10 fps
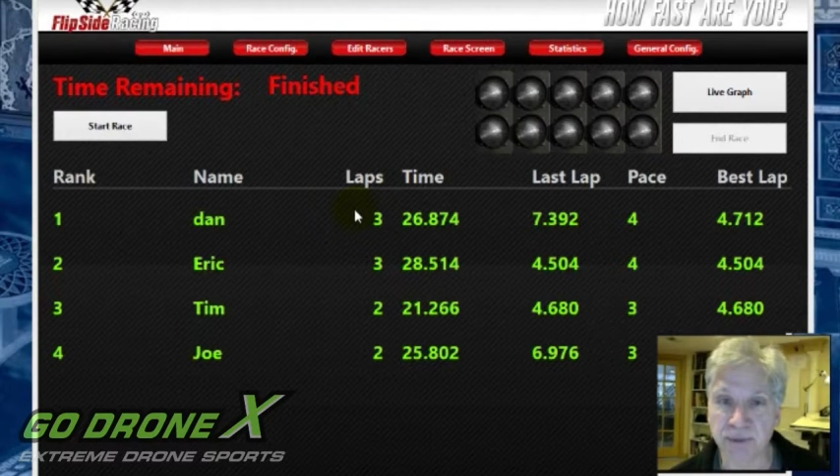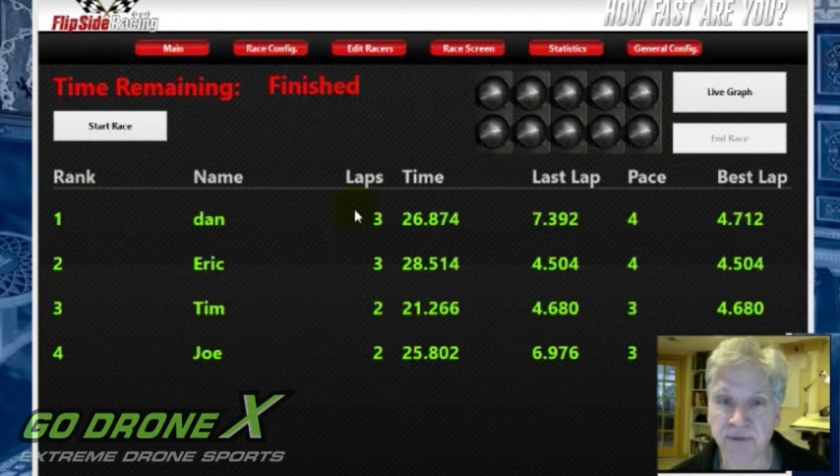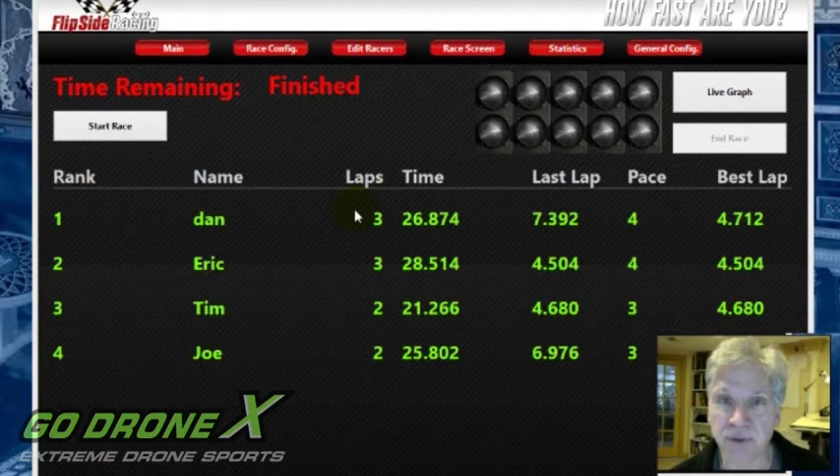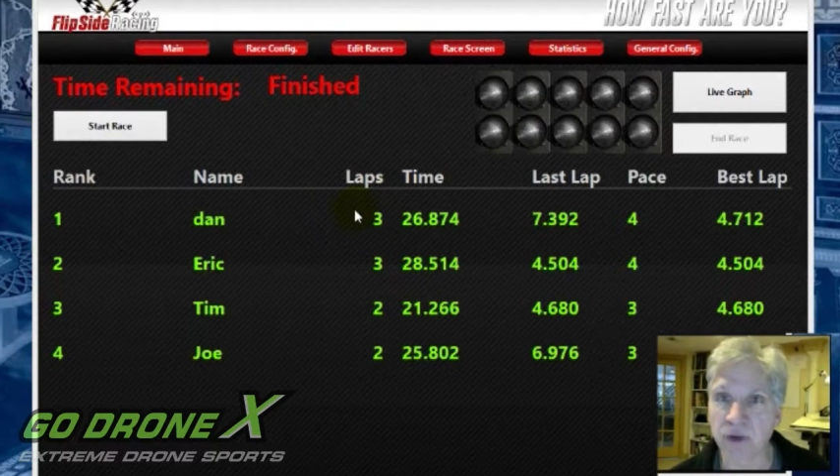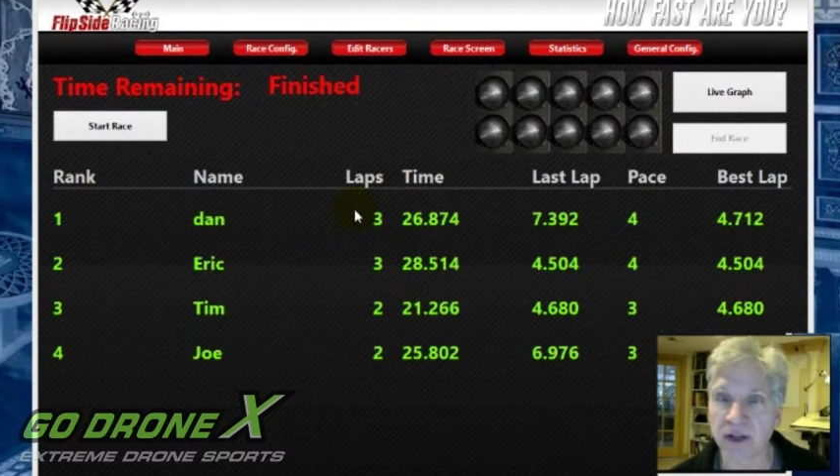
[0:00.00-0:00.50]

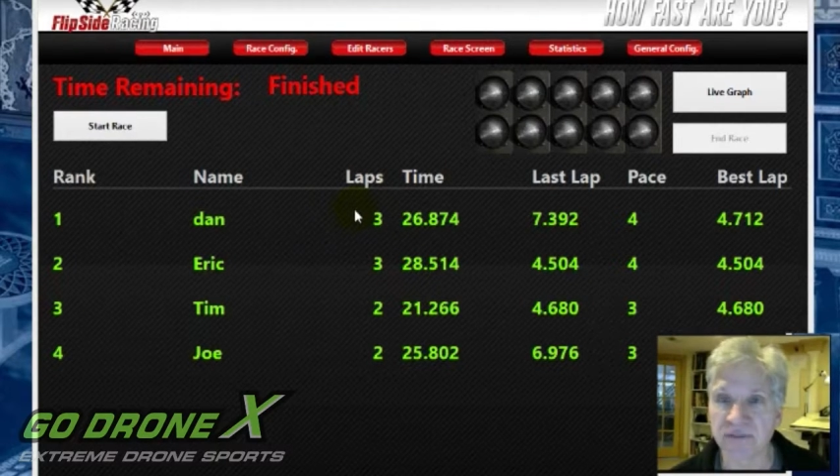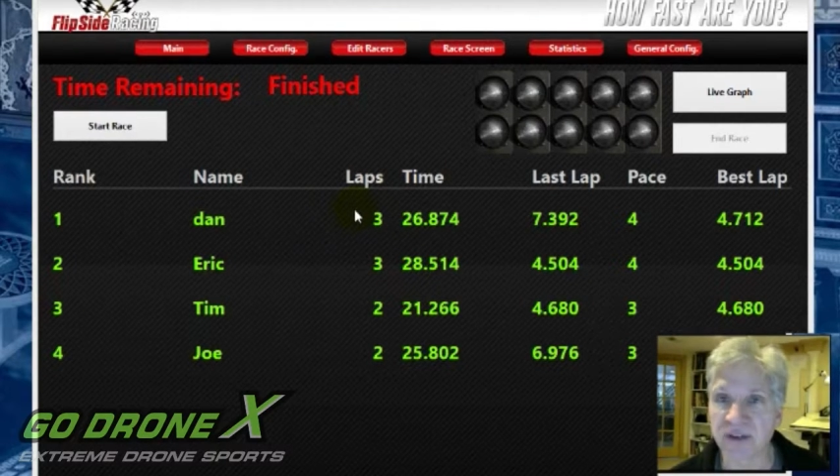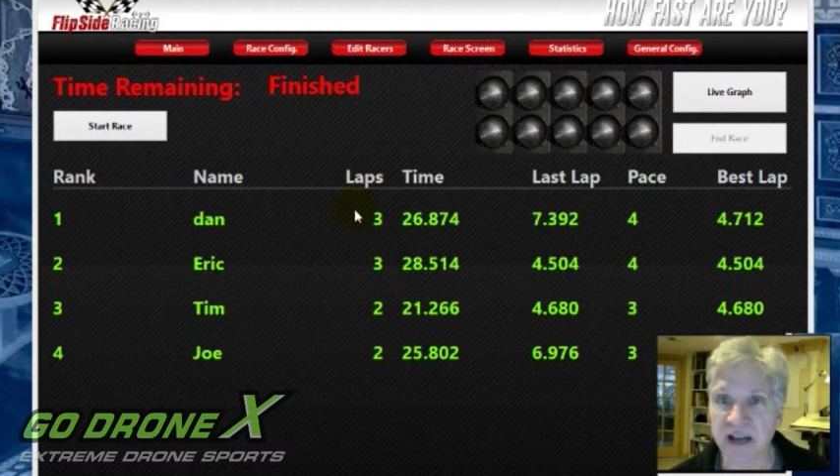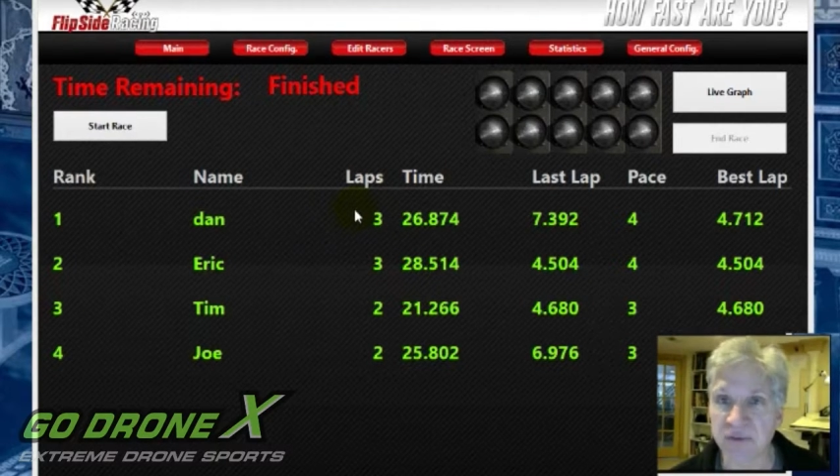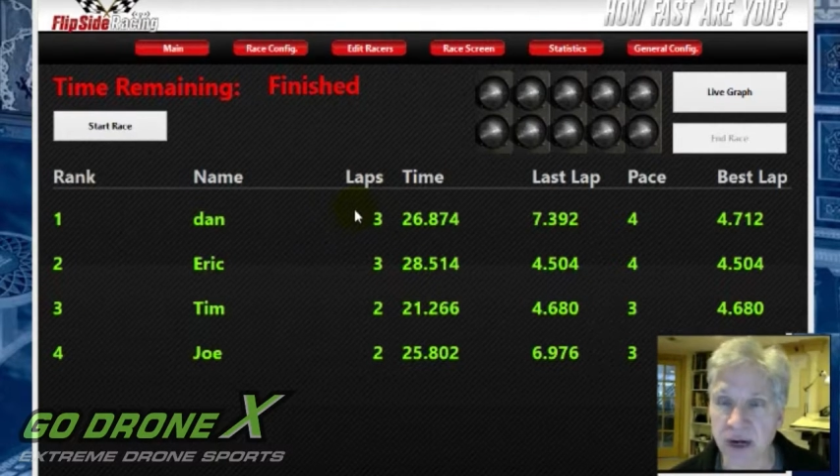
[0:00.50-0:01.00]
If you're running
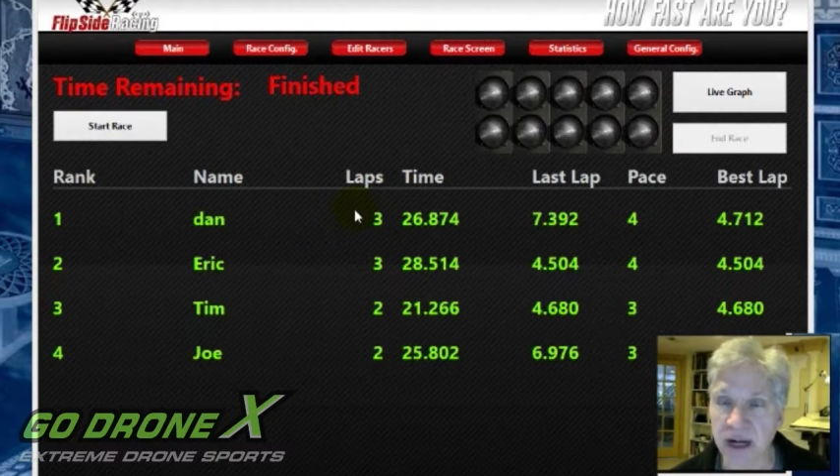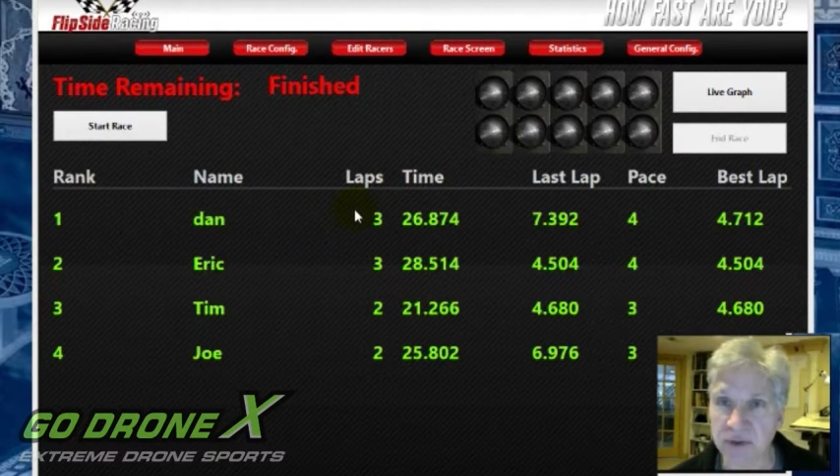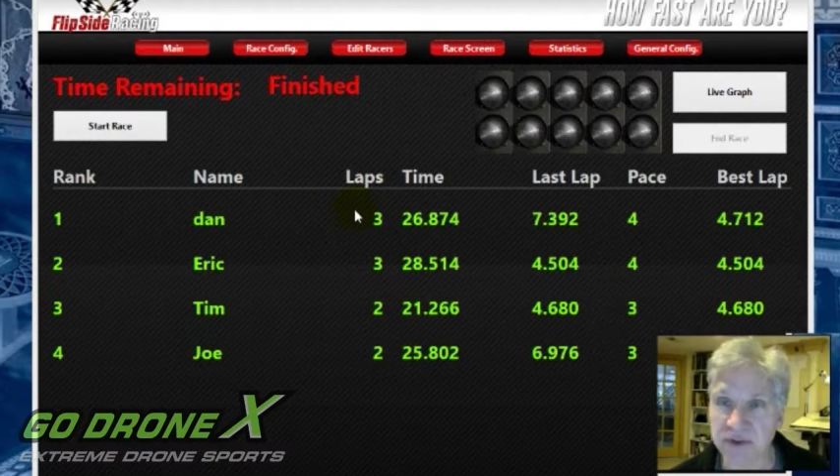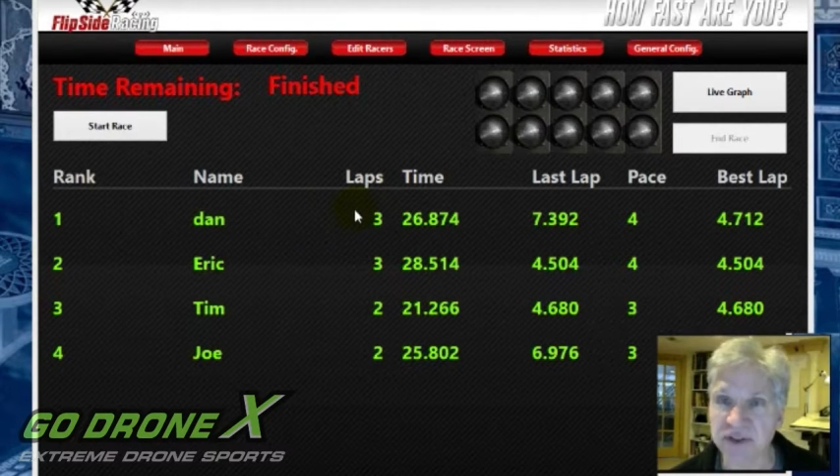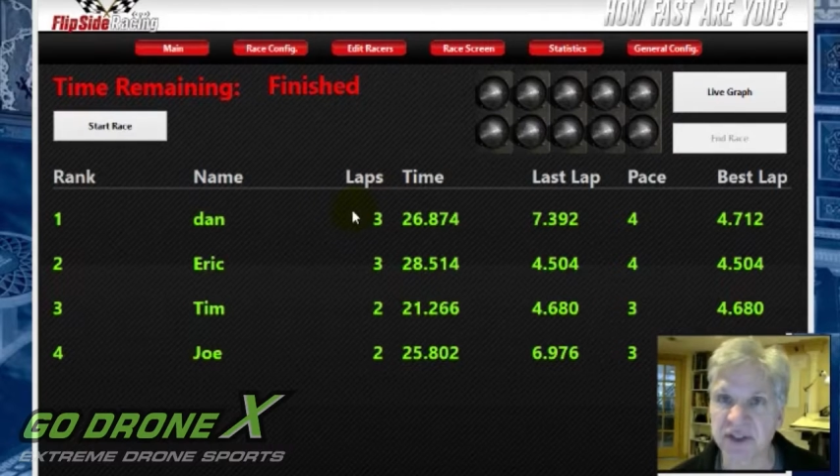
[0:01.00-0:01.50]
5 rounds,